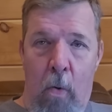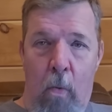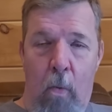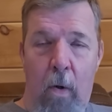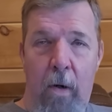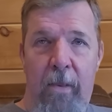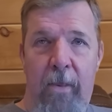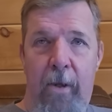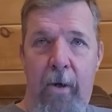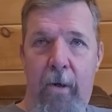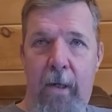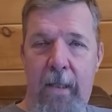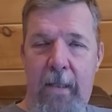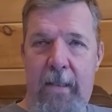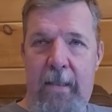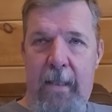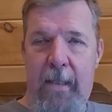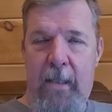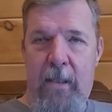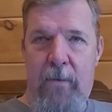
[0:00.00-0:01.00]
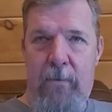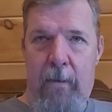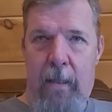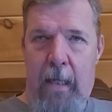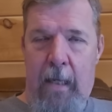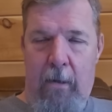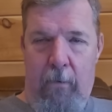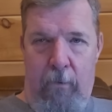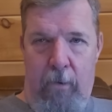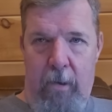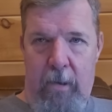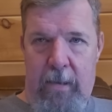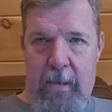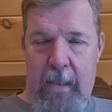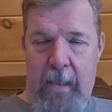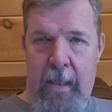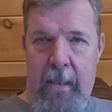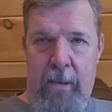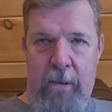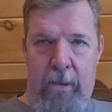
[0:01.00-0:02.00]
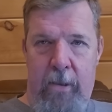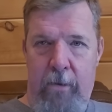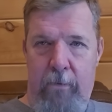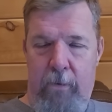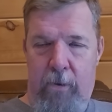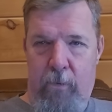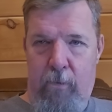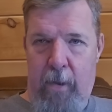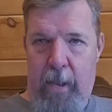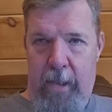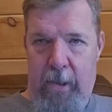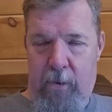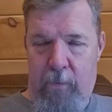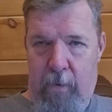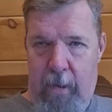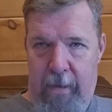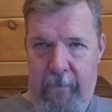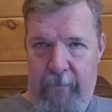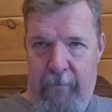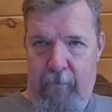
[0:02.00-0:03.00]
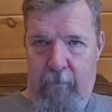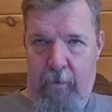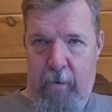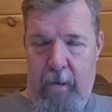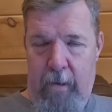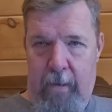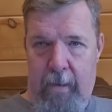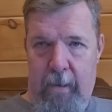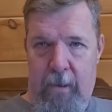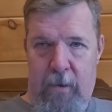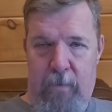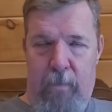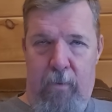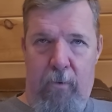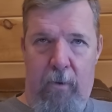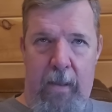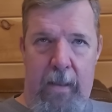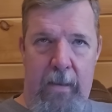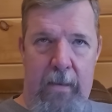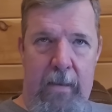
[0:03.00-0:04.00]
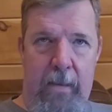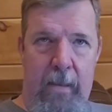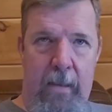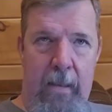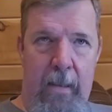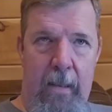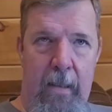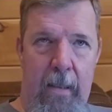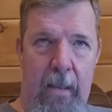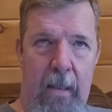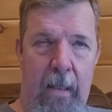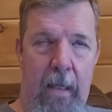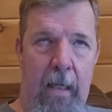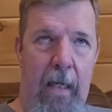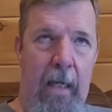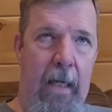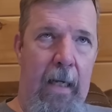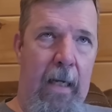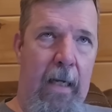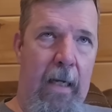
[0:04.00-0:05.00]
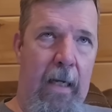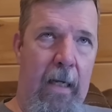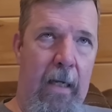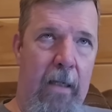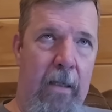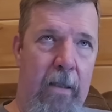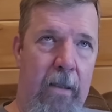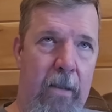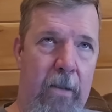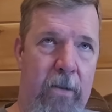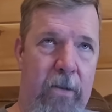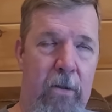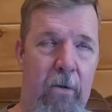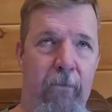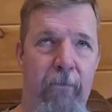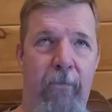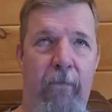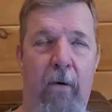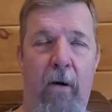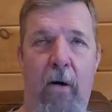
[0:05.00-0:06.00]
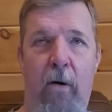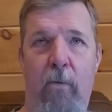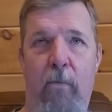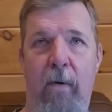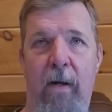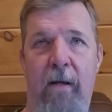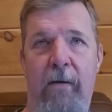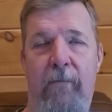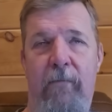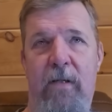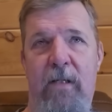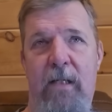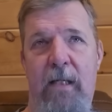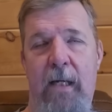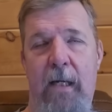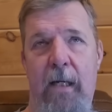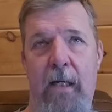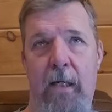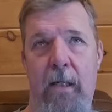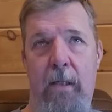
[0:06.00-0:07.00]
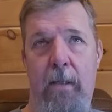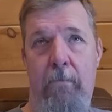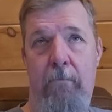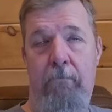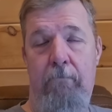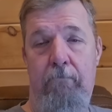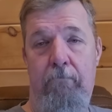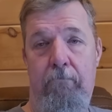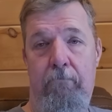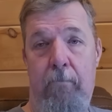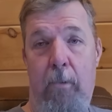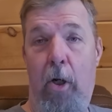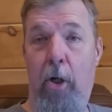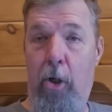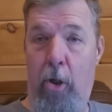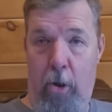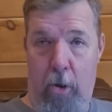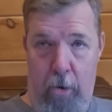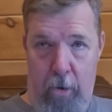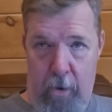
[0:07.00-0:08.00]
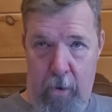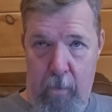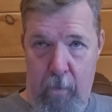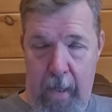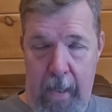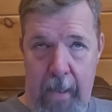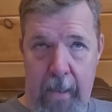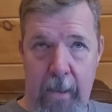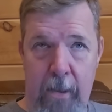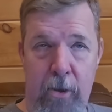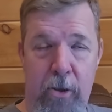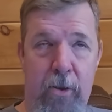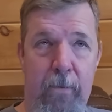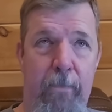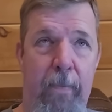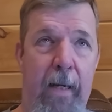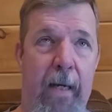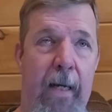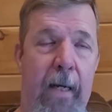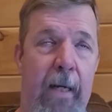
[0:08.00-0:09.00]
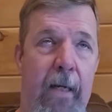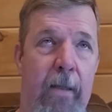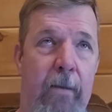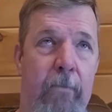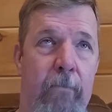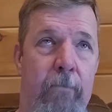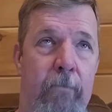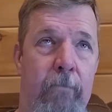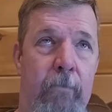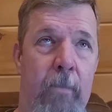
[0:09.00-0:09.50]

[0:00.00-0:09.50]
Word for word: We're 36 hours into 2024 at this point, and so far we have seen an earthquake in Japan.